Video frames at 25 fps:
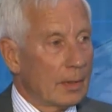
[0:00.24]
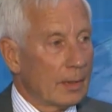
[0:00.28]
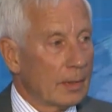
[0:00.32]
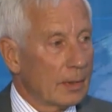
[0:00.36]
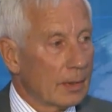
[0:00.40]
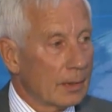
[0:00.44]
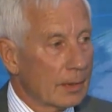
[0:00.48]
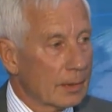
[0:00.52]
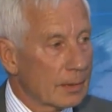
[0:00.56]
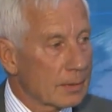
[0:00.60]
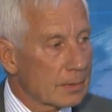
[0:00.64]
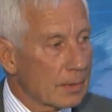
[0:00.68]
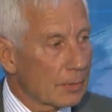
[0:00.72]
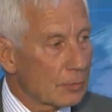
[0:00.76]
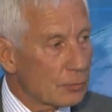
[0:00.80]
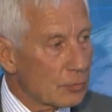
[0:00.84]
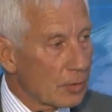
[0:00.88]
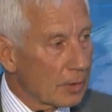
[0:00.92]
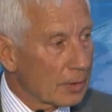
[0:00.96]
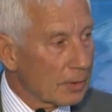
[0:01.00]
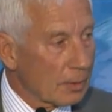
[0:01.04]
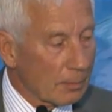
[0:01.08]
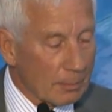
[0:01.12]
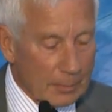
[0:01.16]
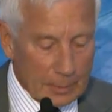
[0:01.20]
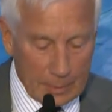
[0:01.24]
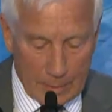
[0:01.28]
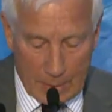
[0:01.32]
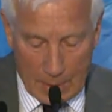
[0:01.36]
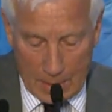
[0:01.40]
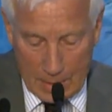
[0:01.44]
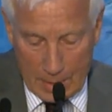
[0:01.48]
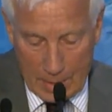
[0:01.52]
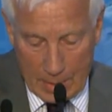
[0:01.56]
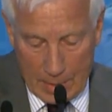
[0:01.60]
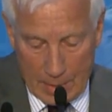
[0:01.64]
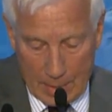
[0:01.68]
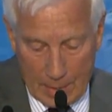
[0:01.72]
Ladies and gentlemen,
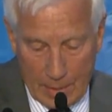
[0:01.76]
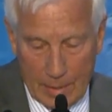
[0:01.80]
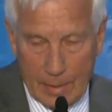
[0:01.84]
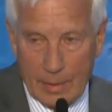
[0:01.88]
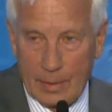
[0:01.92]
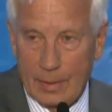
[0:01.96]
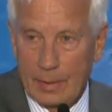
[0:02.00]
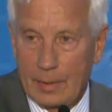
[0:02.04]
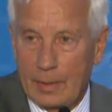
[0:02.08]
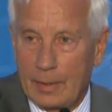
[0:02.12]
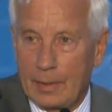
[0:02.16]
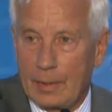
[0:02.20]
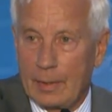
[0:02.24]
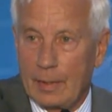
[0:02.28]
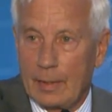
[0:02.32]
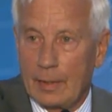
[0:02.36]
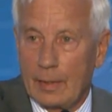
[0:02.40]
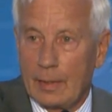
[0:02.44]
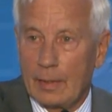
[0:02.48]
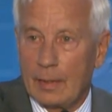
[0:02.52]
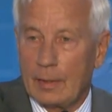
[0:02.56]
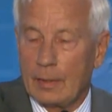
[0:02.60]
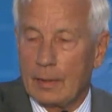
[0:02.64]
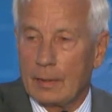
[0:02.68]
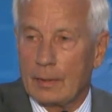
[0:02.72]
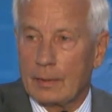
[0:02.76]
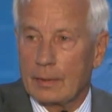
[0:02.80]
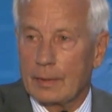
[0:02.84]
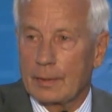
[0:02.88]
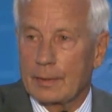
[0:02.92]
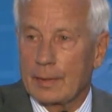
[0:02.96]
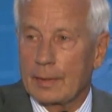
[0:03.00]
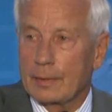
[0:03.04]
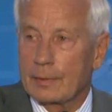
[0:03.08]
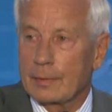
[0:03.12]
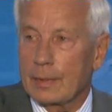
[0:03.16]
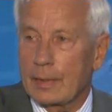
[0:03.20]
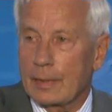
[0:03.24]

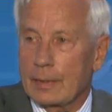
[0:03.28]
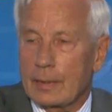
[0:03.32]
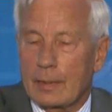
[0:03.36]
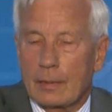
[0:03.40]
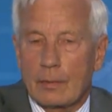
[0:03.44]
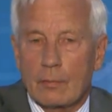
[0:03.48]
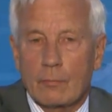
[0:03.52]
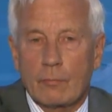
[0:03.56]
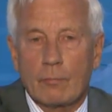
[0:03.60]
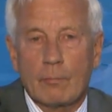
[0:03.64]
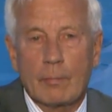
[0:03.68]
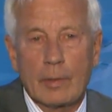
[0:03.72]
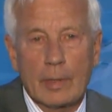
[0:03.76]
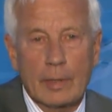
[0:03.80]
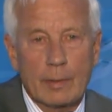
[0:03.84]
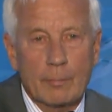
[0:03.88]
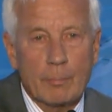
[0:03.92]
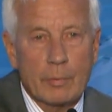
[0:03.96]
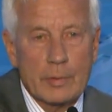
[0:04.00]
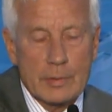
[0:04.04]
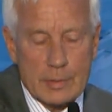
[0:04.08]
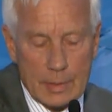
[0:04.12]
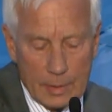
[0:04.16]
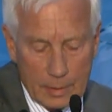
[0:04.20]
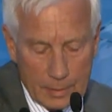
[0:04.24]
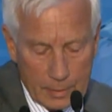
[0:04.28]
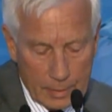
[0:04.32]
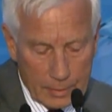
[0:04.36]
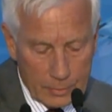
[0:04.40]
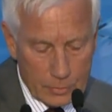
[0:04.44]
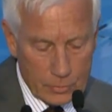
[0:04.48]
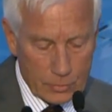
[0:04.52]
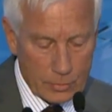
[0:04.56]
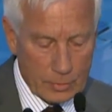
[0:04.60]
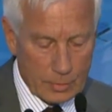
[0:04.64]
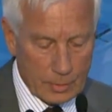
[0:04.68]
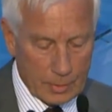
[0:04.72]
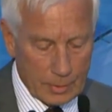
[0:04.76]
the title of my
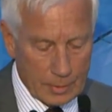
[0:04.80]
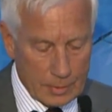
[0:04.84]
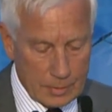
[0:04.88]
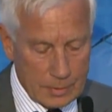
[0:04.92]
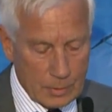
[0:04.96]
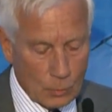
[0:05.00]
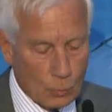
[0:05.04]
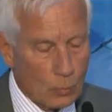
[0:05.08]
presentation is "A